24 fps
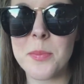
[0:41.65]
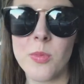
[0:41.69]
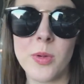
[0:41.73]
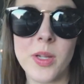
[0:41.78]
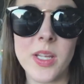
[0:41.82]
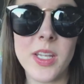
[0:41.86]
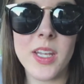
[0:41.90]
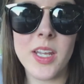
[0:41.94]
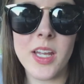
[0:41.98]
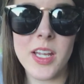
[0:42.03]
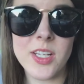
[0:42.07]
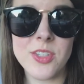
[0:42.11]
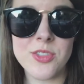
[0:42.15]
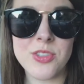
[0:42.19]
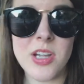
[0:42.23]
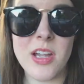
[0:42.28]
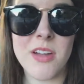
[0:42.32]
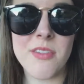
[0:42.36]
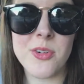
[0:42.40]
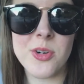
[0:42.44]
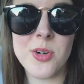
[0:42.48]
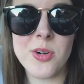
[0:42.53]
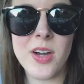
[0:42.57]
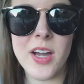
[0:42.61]
When I
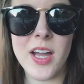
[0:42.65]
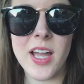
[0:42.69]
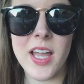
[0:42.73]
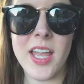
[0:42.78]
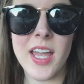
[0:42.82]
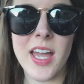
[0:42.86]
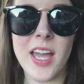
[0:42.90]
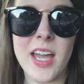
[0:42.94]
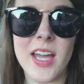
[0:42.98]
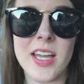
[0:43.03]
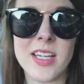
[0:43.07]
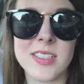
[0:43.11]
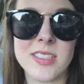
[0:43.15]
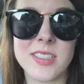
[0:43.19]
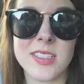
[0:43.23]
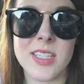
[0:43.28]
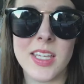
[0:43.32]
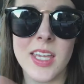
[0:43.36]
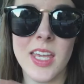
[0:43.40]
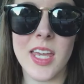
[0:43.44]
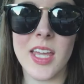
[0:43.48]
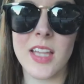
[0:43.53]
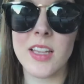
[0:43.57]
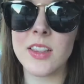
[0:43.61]
travel, I ask
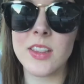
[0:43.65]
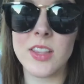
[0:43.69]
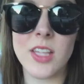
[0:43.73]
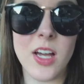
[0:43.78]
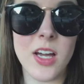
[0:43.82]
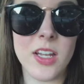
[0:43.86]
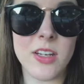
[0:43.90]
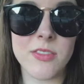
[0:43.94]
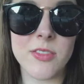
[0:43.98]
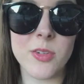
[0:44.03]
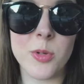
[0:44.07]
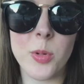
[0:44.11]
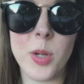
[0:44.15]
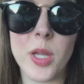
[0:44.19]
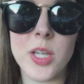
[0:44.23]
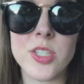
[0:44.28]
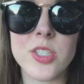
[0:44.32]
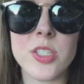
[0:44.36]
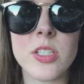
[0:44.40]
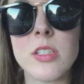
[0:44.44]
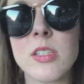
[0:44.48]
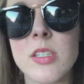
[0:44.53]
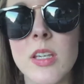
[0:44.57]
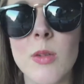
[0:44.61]
a lot of
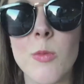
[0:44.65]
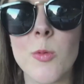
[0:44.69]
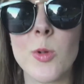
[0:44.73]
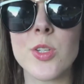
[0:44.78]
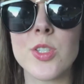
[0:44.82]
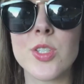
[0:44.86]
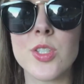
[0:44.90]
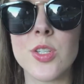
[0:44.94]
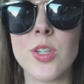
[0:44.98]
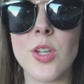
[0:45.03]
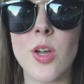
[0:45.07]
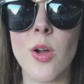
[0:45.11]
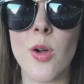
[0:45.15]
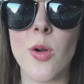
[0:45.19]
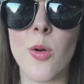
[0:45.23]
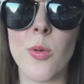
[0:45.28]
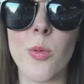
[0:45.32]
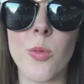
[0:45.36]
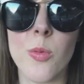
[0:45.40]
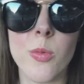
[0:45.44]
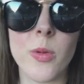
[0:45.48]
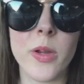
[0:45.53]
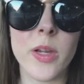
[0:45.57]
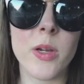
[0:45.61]
questions. I want to know
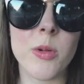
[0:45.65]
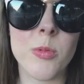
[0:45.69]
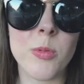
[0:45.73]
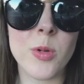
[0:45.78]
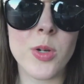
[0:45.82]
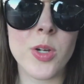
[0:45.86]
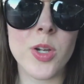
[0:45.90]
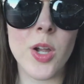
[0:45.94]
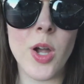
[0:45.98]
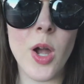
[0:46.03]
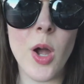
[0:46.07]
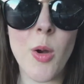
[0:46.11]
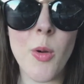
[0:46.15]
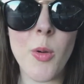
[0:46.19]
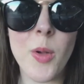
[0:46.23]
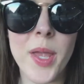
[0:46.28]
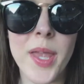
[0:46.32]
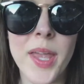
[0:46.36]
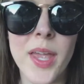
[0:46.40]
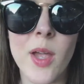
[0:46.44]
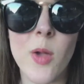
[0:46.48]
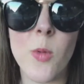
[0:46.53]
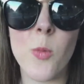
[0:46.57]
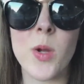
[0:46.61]
where we're
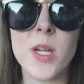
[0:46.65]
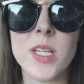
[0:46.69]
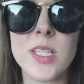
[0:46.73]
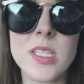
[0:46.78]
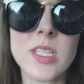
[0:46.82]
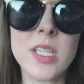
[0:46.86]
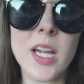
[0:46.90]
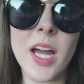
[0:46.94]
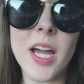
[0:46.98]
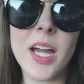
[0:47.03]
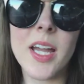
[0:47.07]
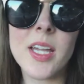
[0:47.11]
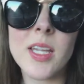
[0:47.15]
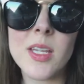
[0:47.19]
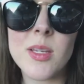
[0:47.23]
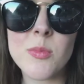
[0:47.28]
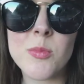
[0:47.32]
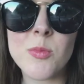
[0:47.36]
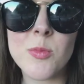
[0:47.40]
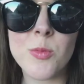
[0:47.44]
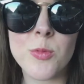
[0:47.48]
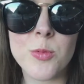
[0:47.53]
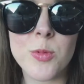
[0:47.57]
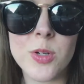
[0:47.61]
going, what
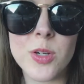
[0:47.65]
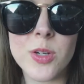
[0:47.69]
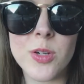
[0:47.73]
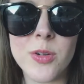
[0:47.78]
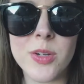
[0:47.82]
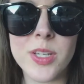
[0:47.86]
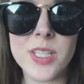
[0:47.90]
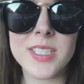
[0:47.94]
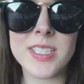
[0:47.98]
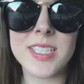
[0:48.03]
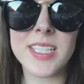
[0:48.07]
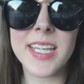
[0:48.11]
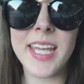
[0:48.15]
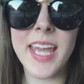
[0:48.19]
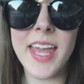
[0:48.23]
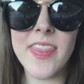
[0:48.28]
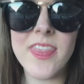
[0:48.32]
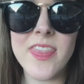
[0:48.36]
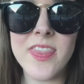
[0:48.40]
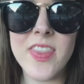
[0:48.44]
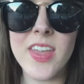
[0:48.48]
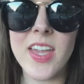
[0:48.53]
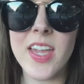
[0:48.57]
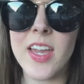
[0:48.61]
time we're going to
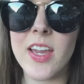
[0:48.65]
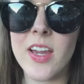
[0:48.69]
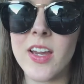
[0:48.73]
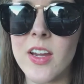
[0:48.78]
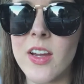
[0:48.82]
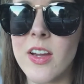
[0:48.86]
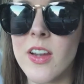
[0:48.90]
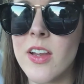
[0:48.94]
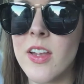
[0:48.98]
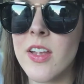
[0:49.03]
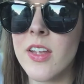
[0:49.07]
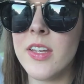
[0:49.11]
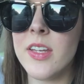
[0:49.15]
get there,